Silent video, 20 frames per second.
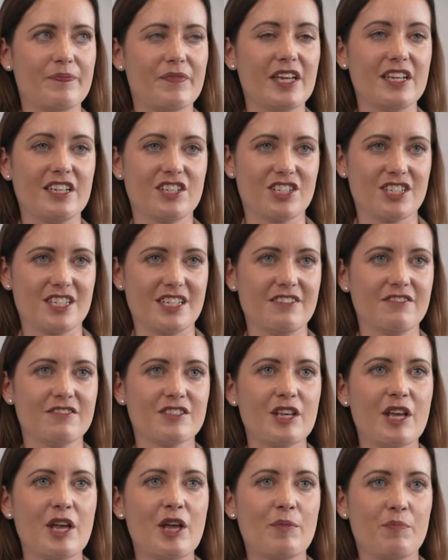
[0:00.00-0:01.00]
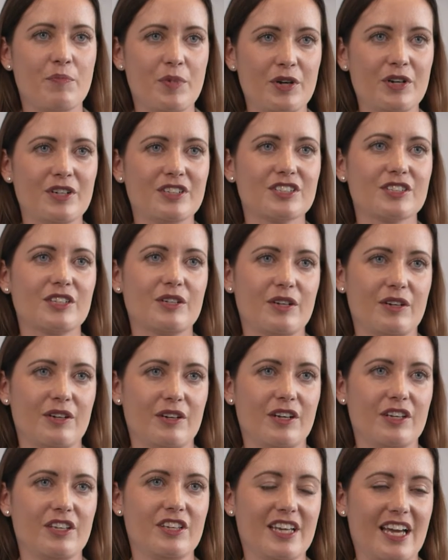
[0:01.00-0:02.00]
initiatives, but
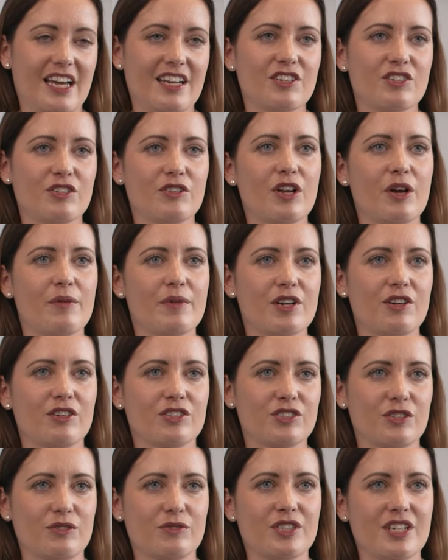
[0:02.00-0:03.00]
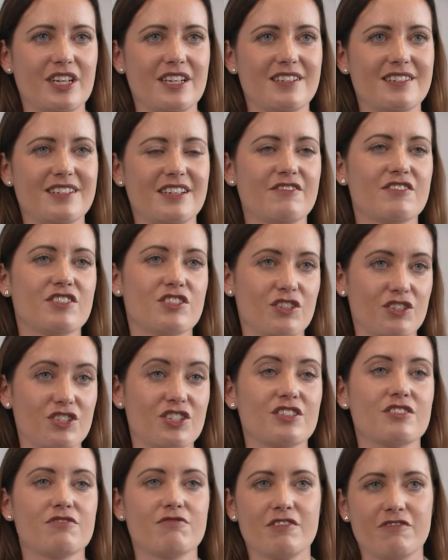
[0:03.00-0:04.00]
you can do lower cost alternatives, such
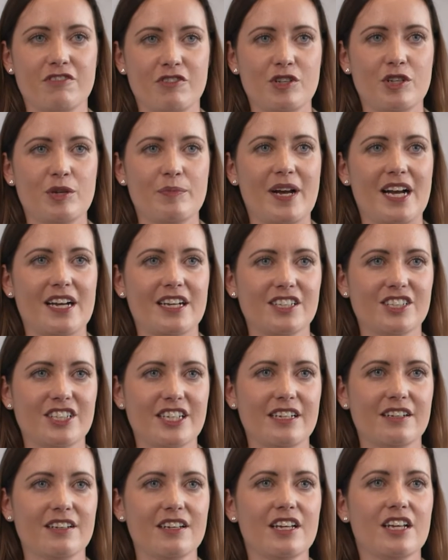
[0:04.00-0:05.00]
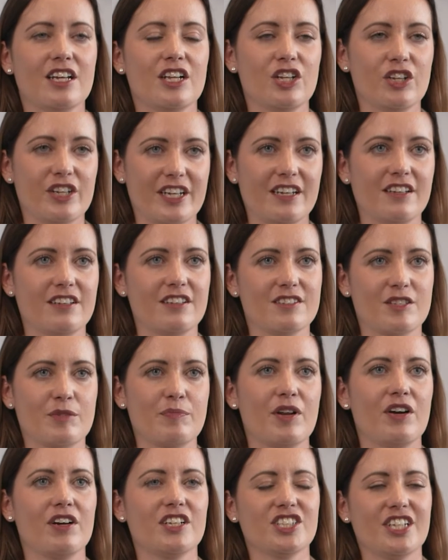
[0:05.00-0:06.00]
as reviewing your packaging, looking at your
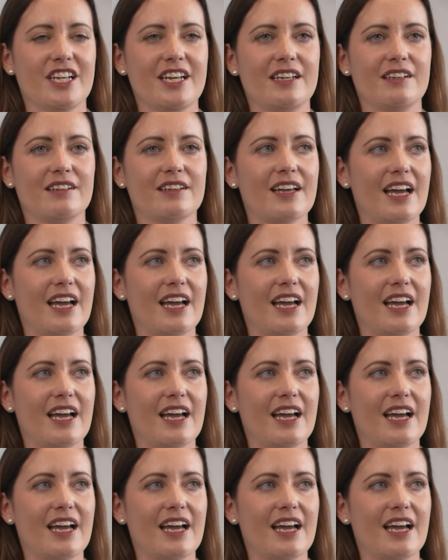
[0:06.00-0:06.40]
supply chain.